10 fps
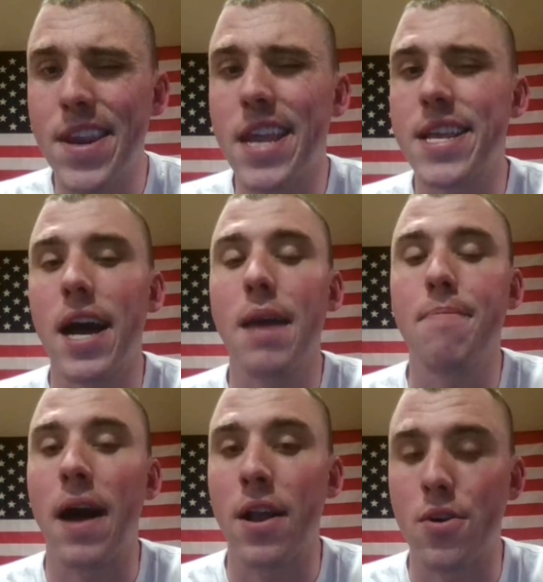any
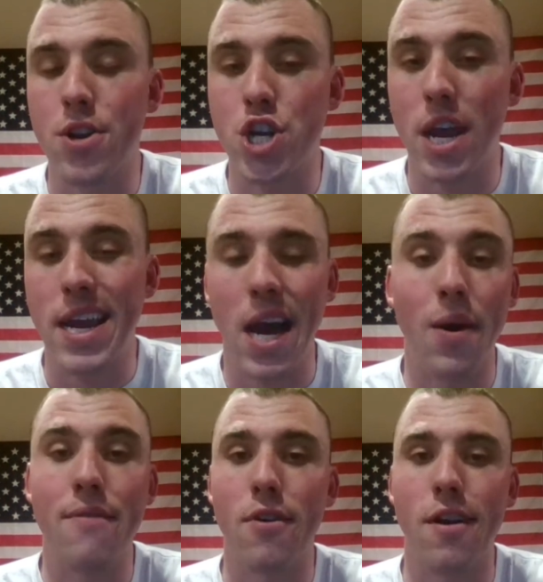type, I go to chained.
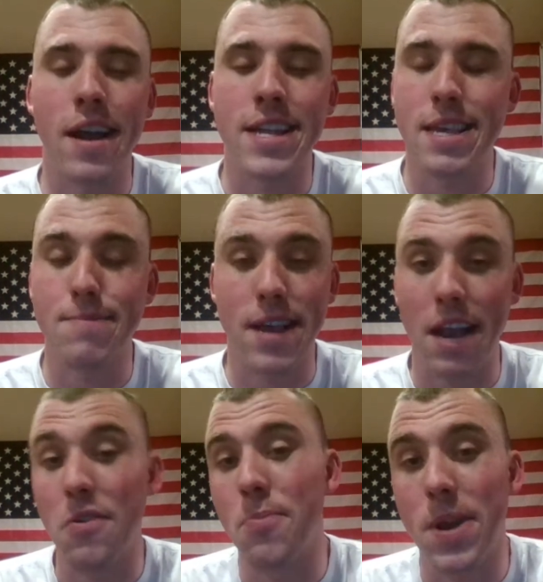However, it seems
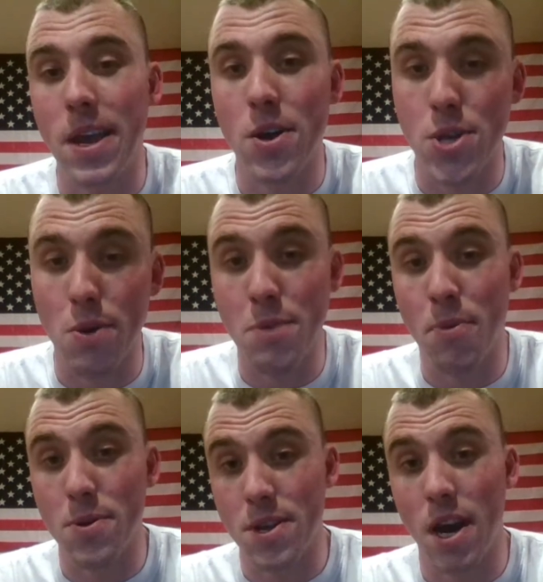like everybody else always
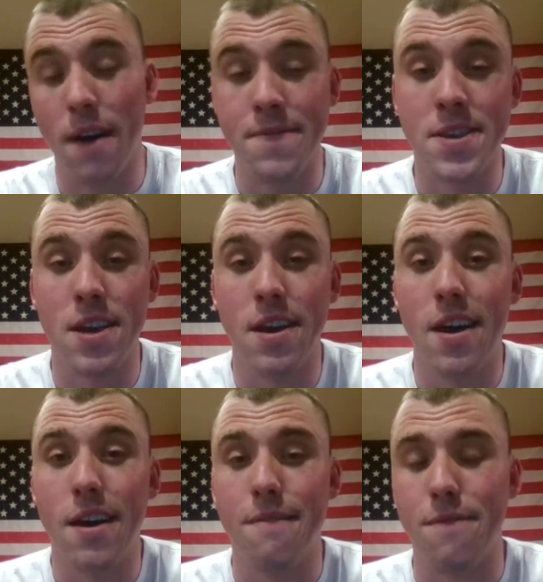pulls cuffs
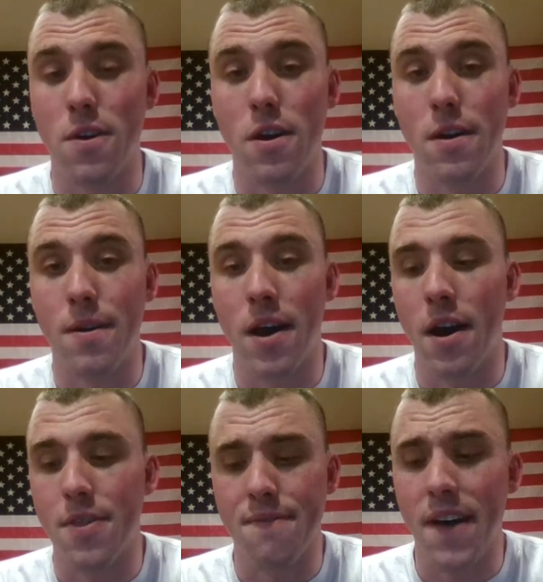for
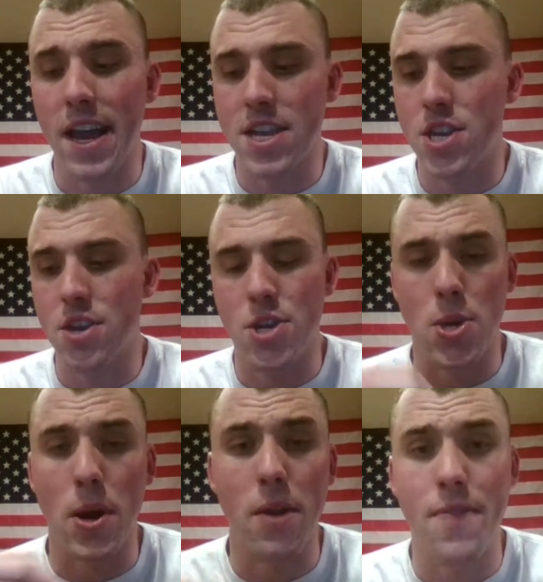the fights,
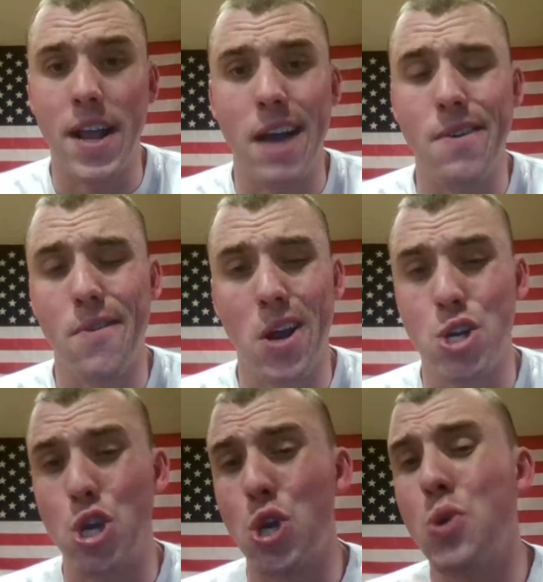so I don't think I've ever
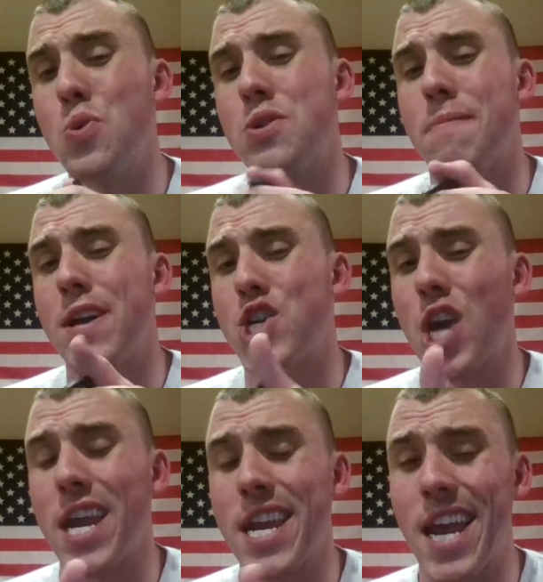actually used my
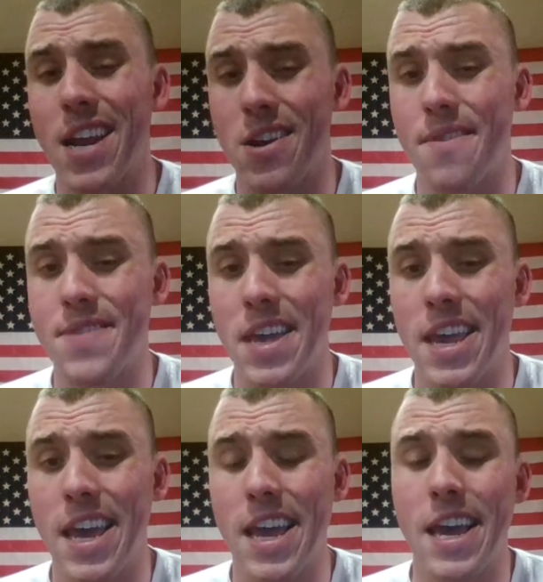chained handcuffs in
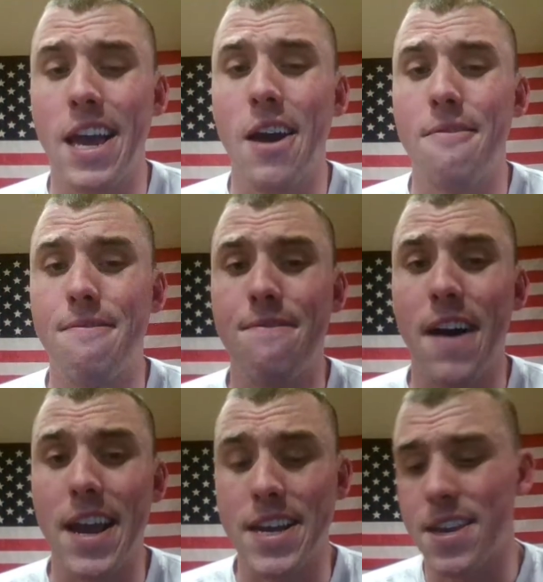a
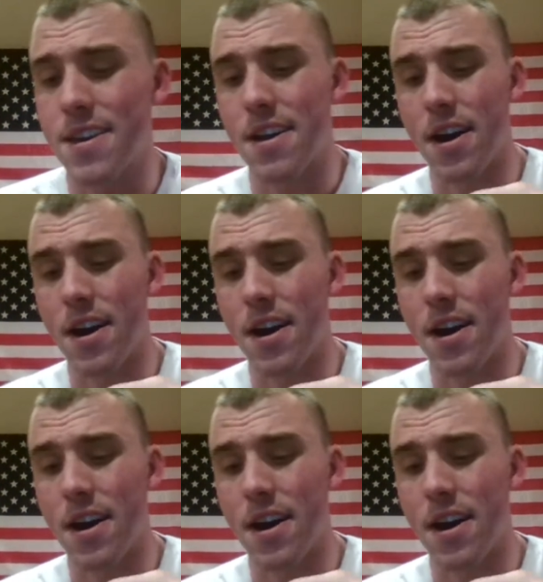fight.